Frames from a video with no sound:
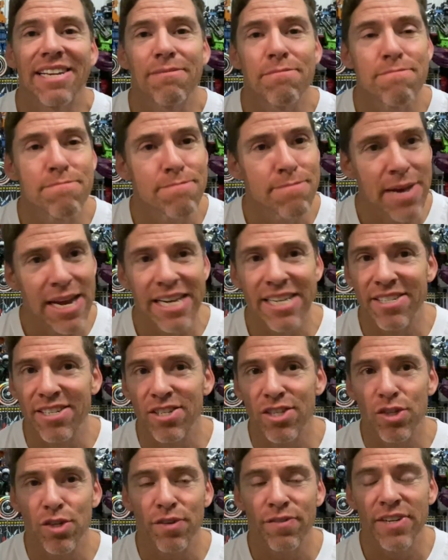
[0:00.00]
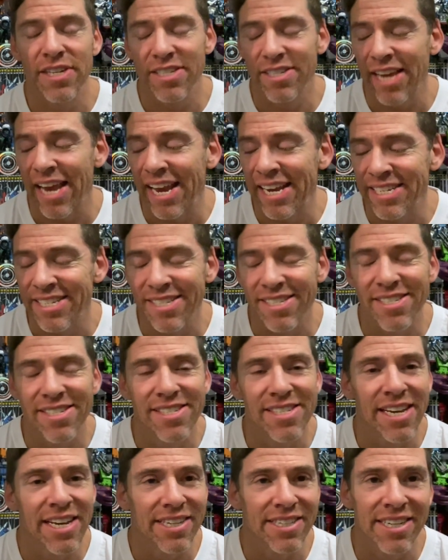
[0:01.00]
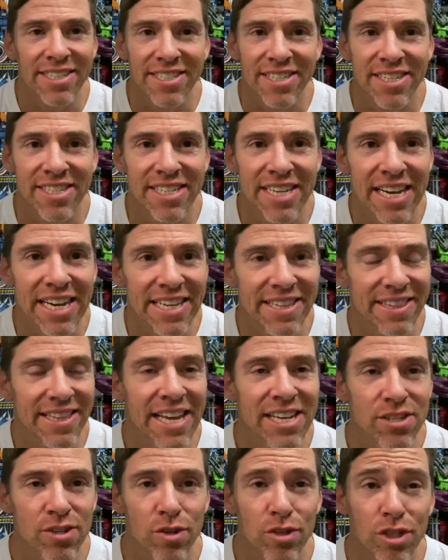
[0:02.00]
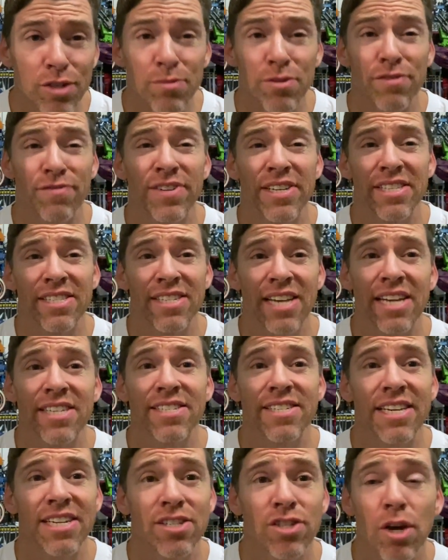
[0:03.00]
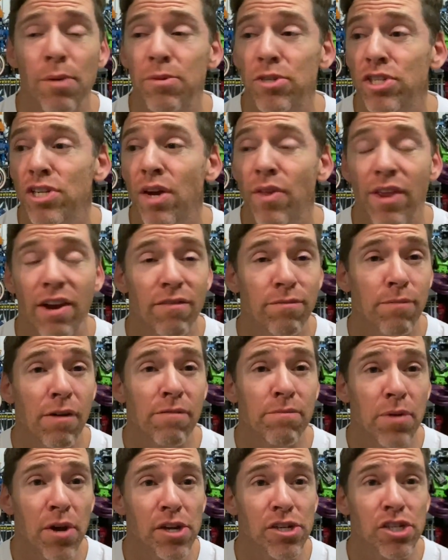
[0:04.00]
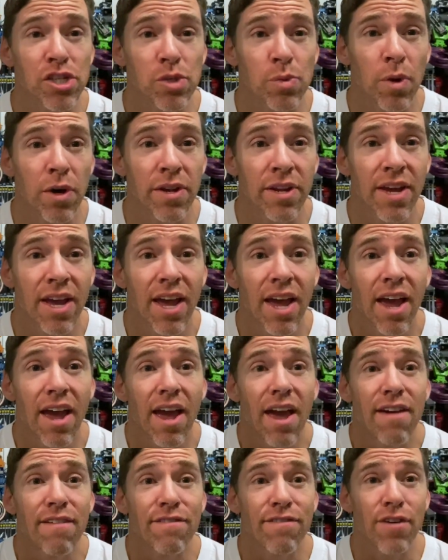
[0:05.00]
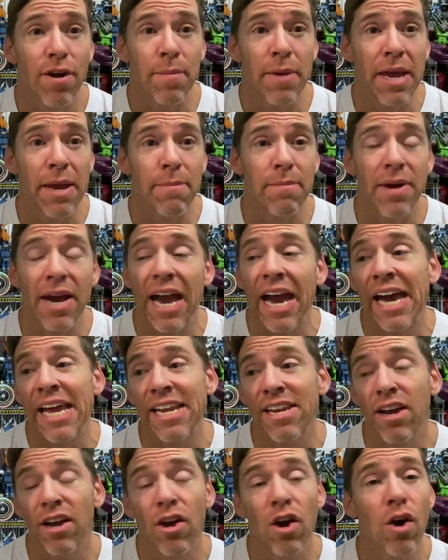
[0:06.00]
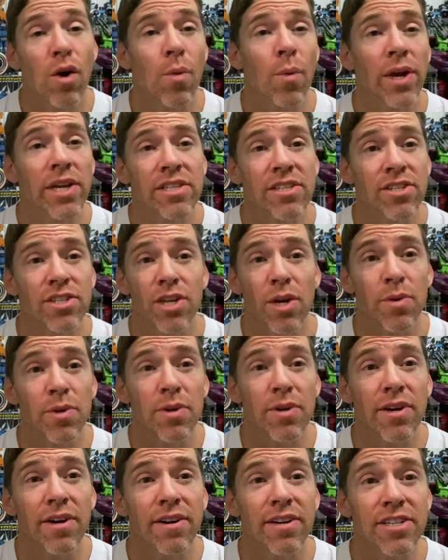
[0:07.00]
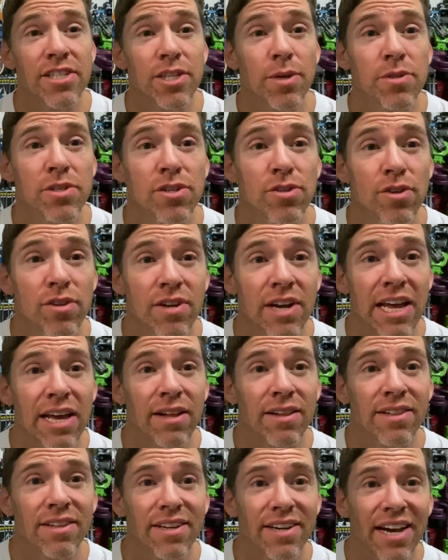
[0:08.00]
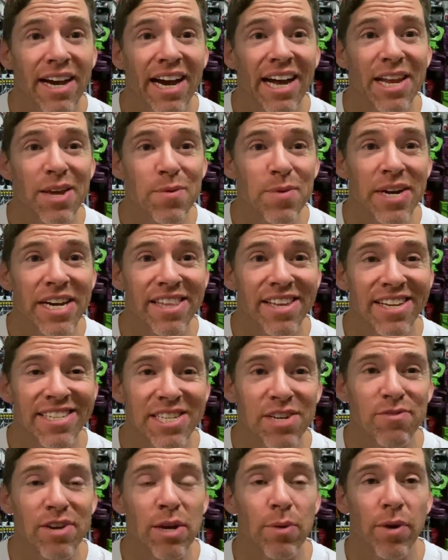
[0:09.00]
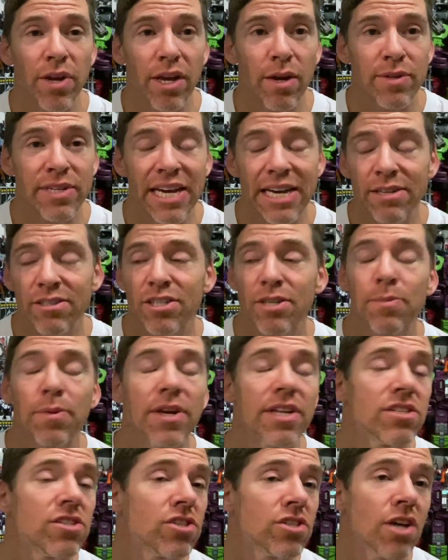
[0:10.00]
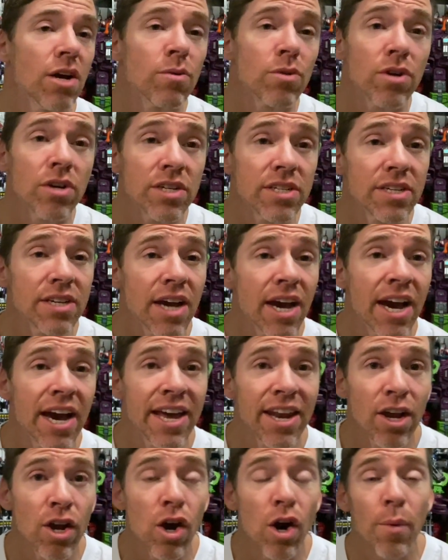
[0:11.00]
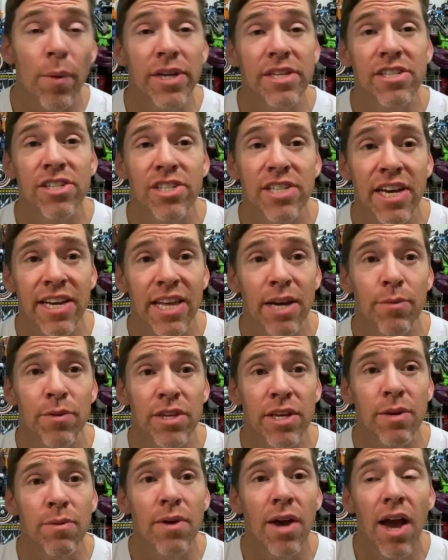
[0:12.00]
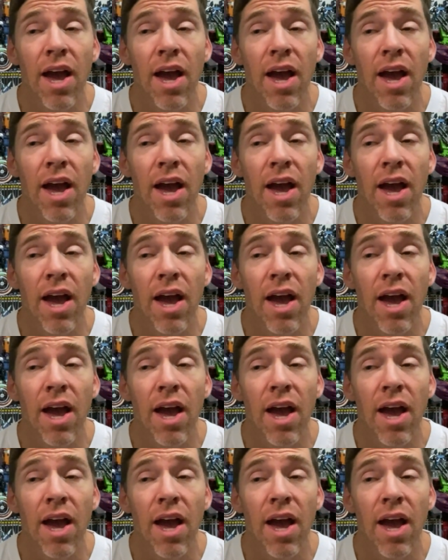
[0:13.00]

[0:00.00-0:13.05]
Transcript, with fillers: Amazing stuff. His as I say, his customs are fantastic. So much so that I purchased one from him, and I can't wait to show you guys. So it's another little alleyway that I didn't really want to go down to, but it's so good, and I can't wait to share that with you.